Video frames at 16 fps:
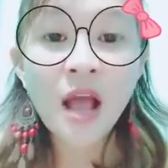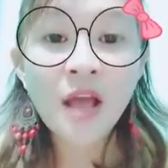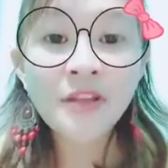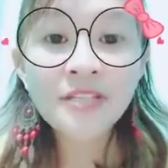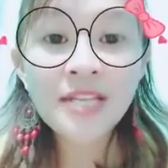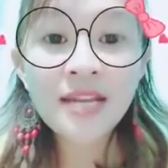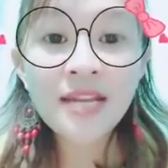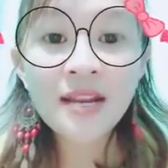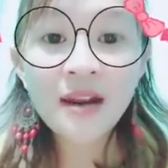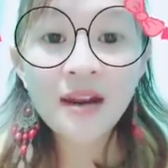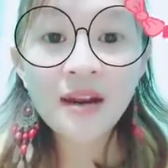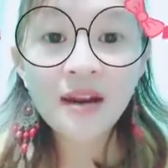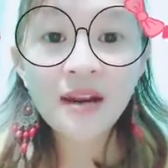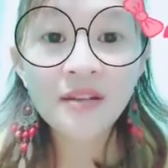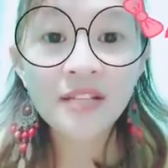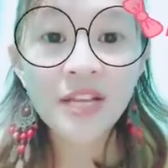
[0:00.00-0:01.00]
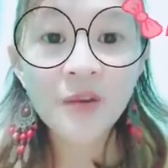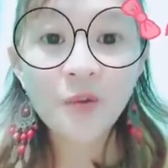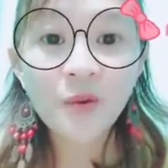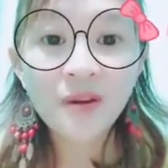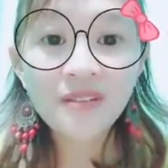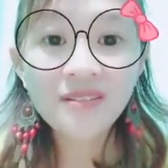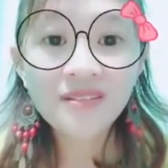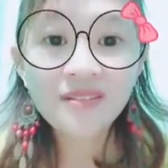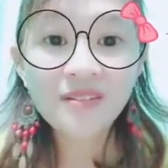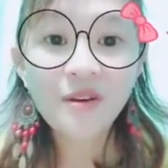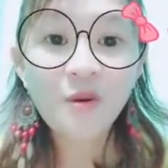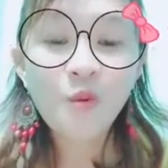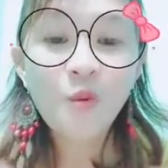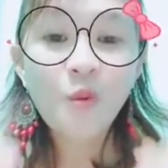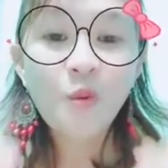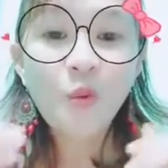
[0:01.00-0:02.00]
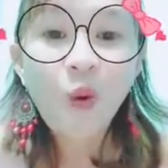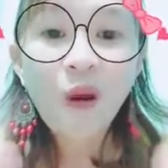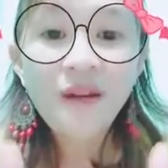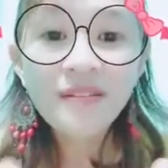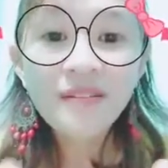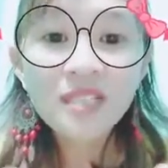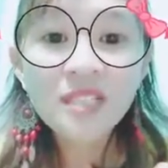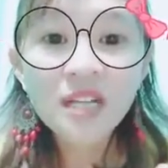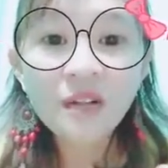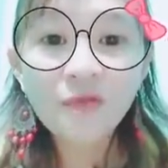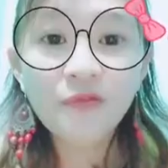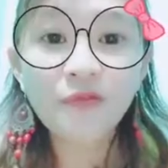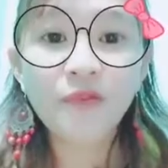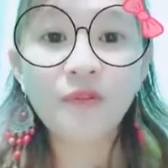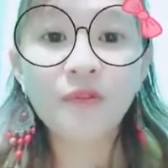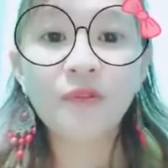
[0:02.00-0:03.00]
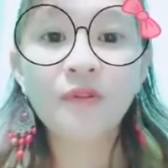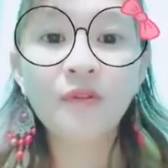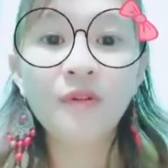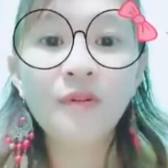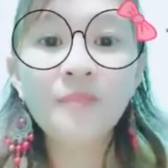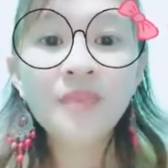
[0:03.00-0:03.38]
they were so wonderful.